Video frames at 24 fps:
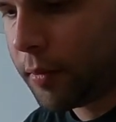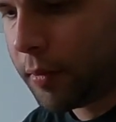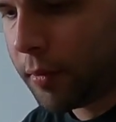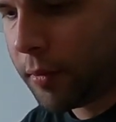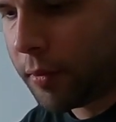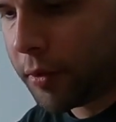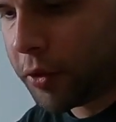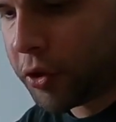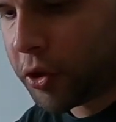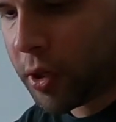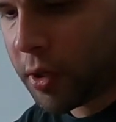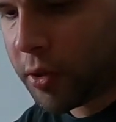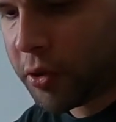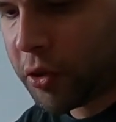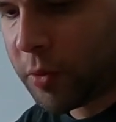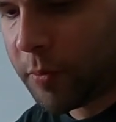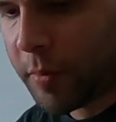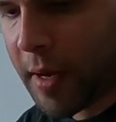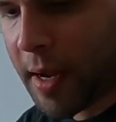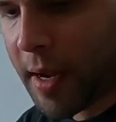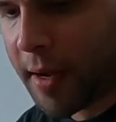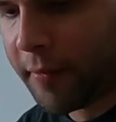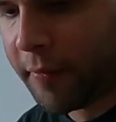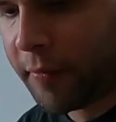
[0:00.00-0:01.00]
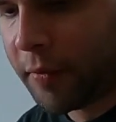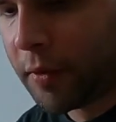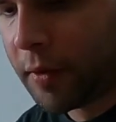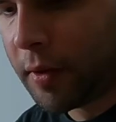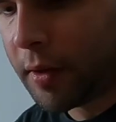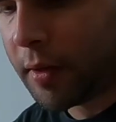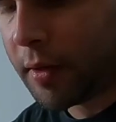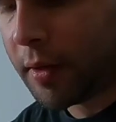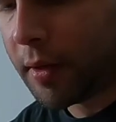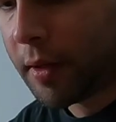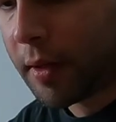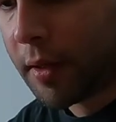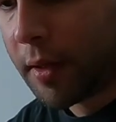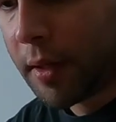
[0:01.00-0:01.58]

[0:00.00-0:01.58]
or charger pack for it.